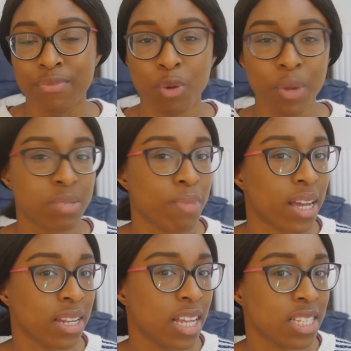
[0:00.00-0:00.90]
almost
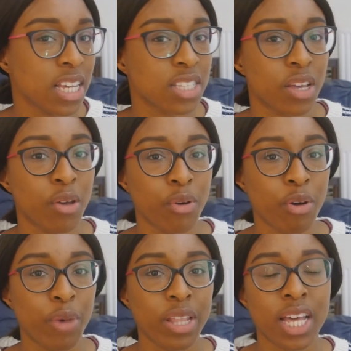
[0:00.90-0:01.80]
magnetic, so
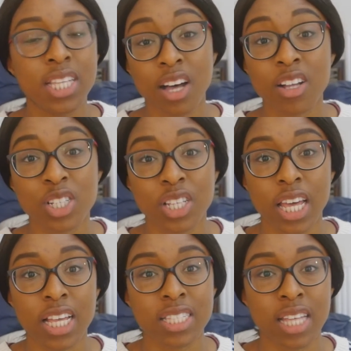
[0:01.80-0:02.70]
when they touch
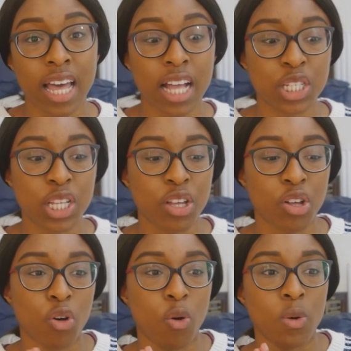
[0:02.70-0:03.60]
things they actually can
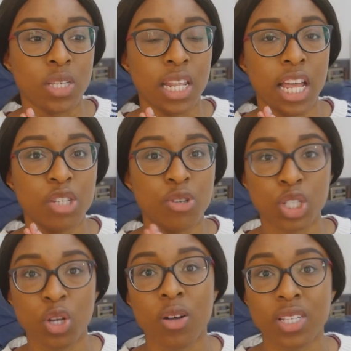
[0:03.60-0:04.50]
cause electric
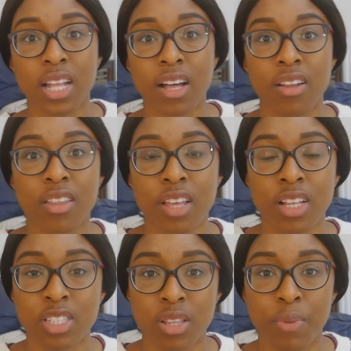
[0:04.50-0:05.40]
shocks and that kind of
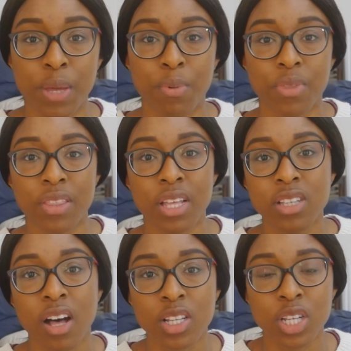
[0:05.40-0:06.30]
thing to the people that they
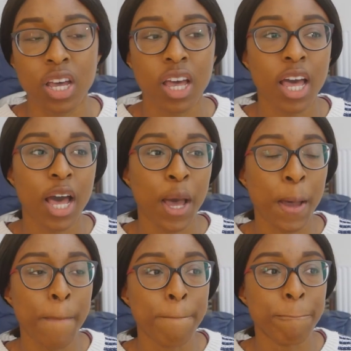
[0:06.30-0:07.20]
touch,
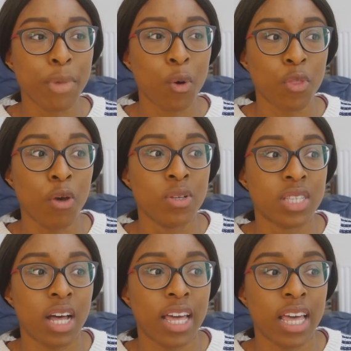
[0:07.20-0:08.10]
or those
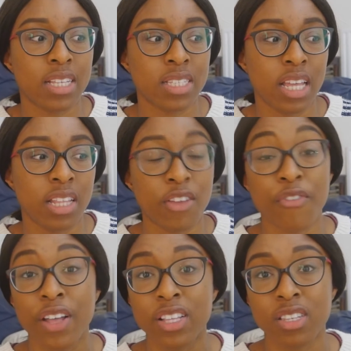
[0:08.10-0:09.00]
that I guess in
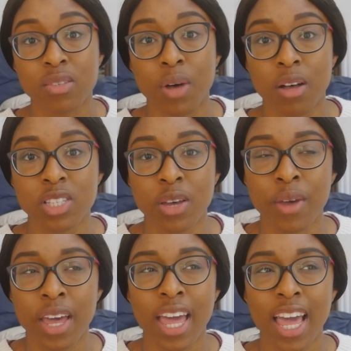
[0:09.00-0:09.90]
defense as well.
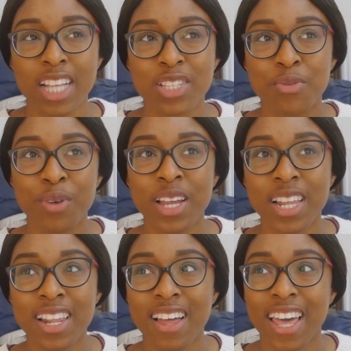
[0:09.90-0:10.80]
So it's a
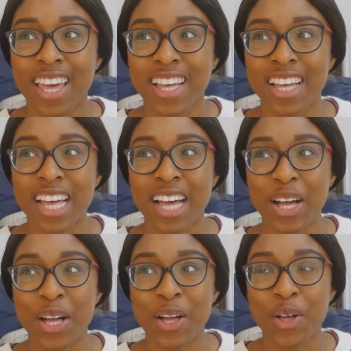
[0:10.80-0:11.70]
really like
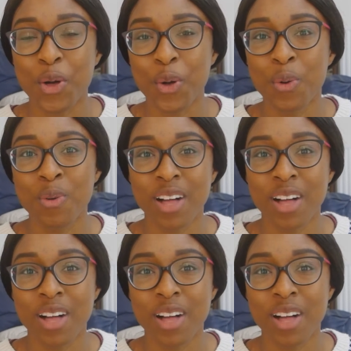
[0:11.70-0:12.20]
cool